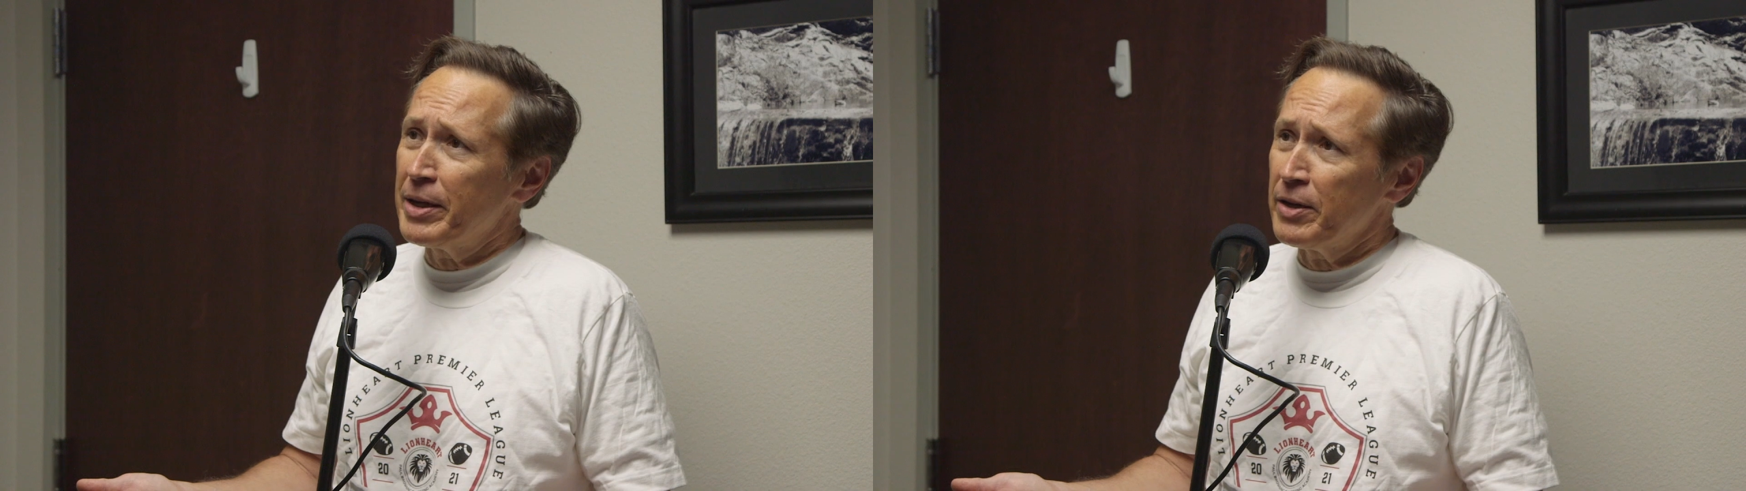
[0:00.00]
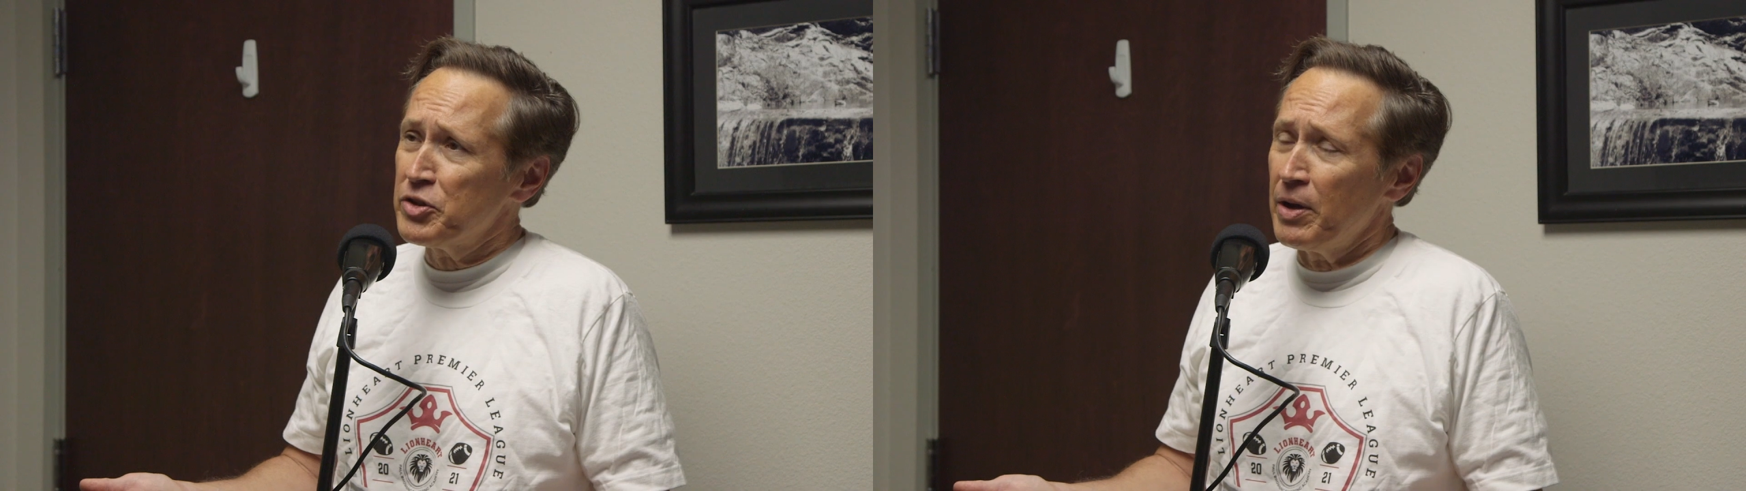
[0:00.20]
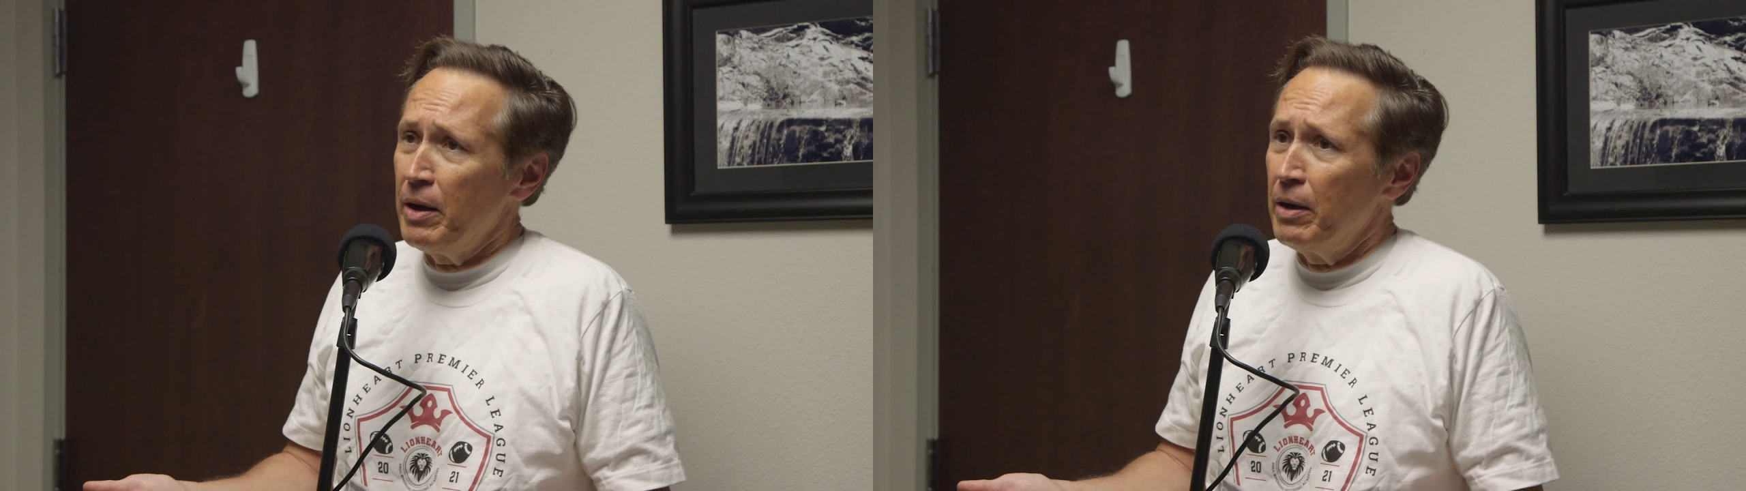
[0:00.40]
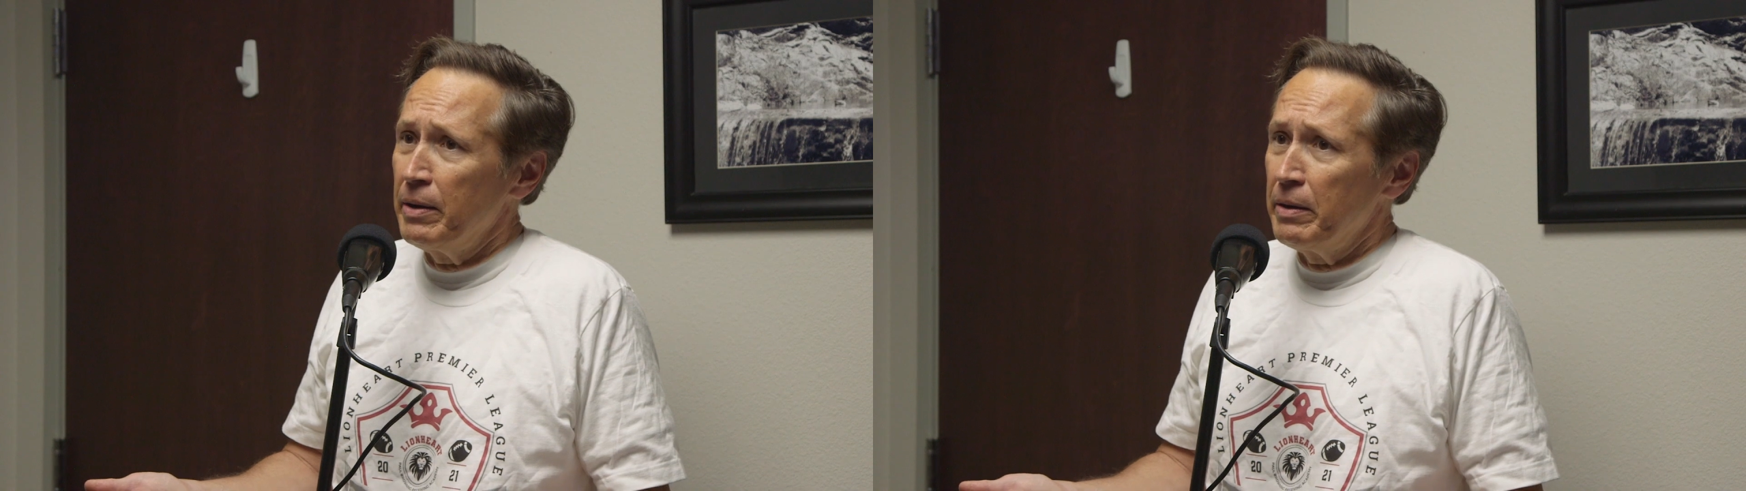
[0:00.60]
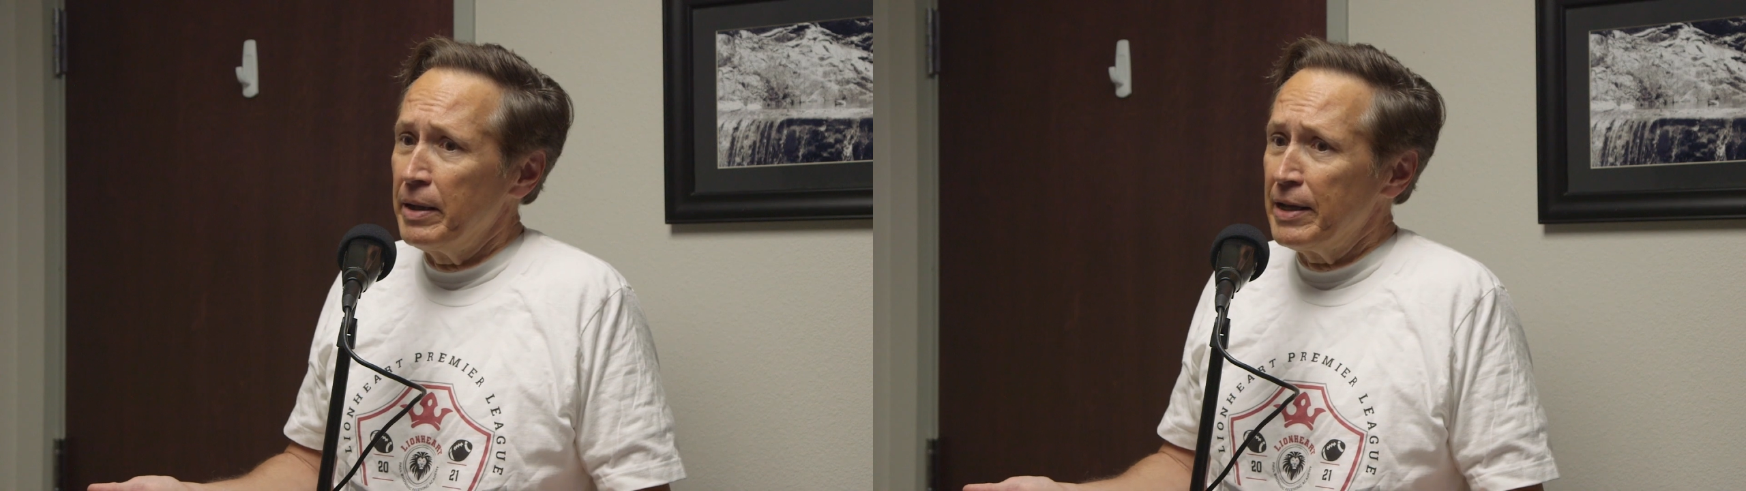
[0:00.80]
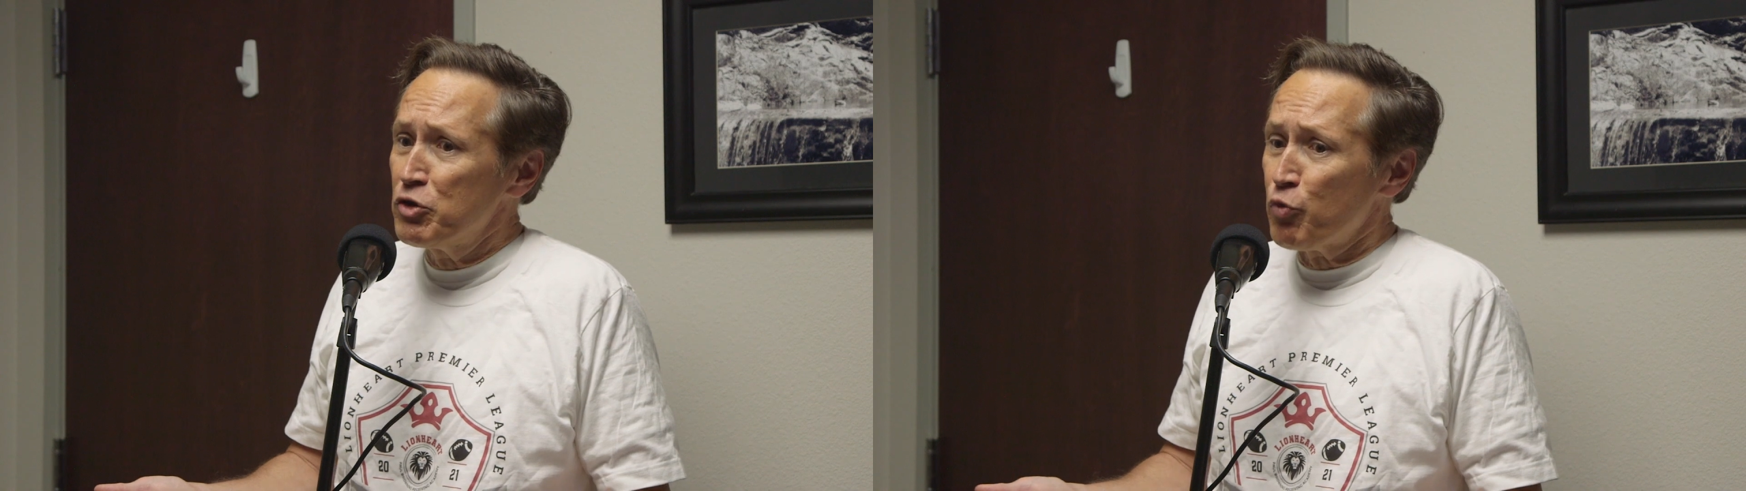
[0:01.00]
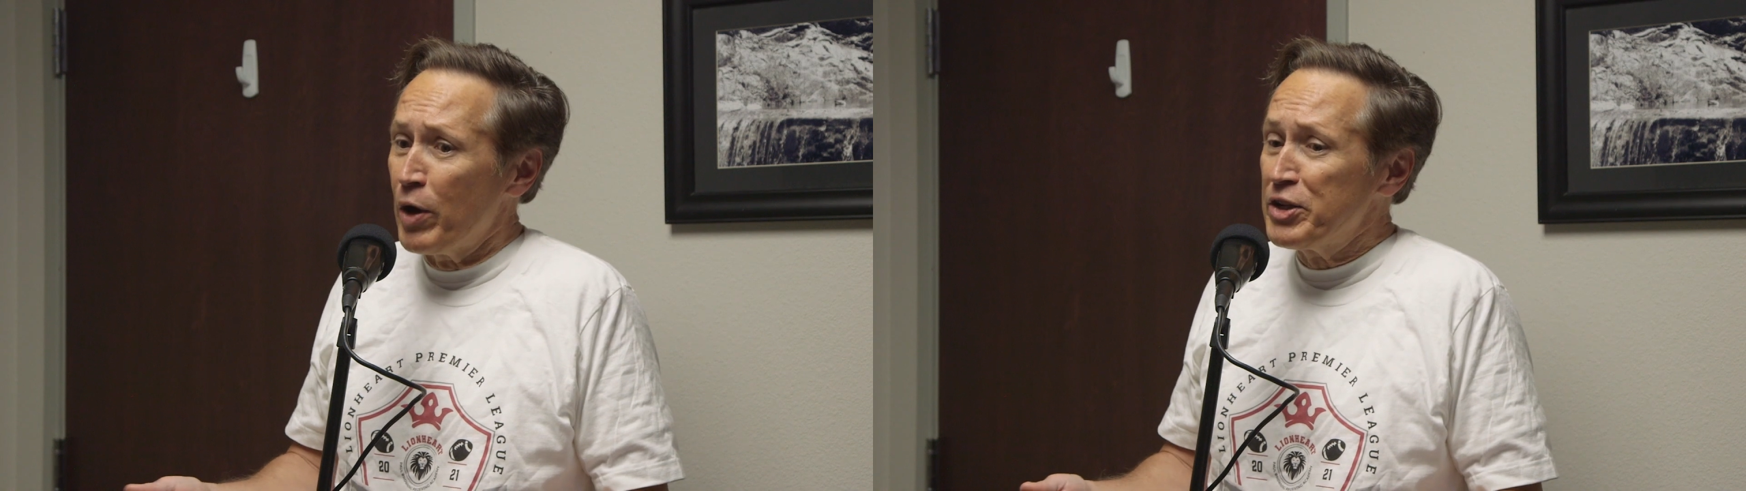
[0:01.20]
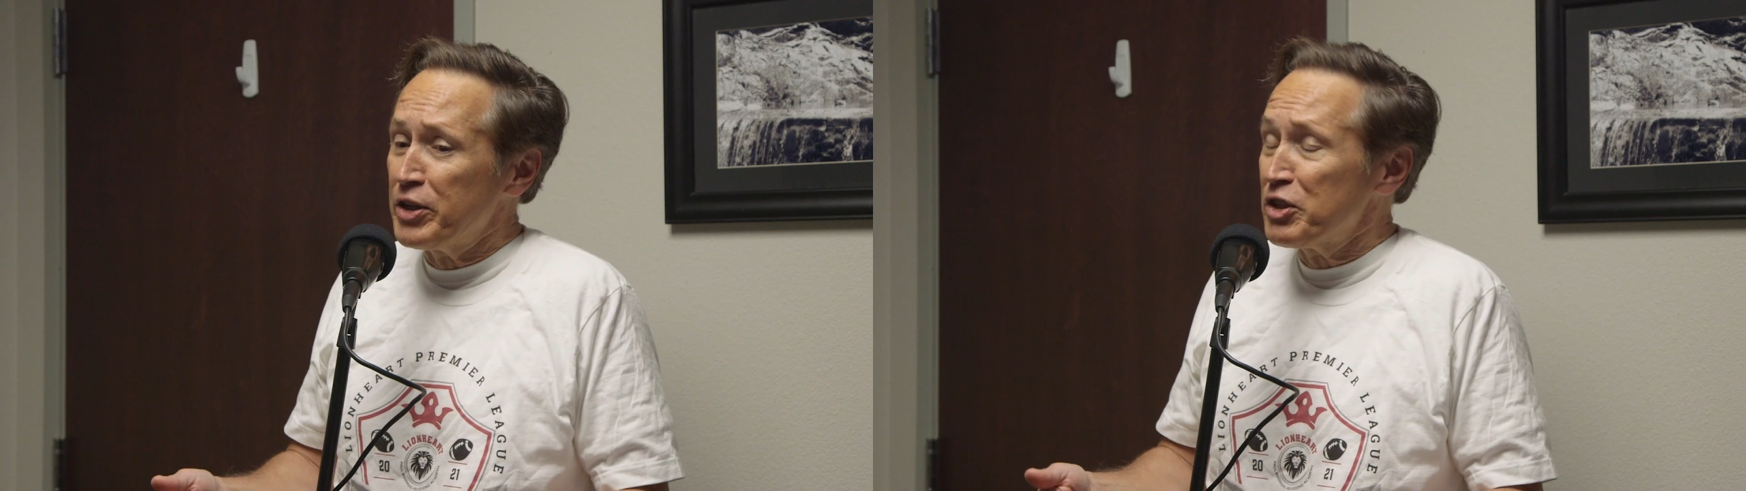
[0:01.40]
Because it is
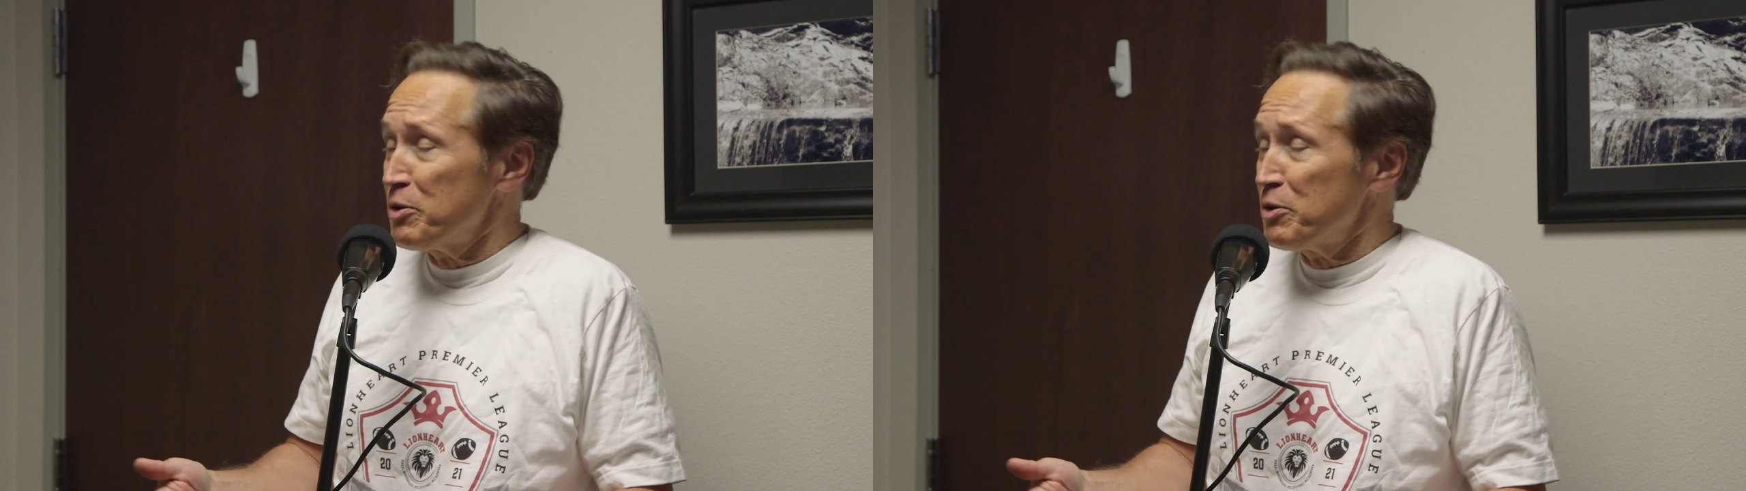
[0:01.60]
raising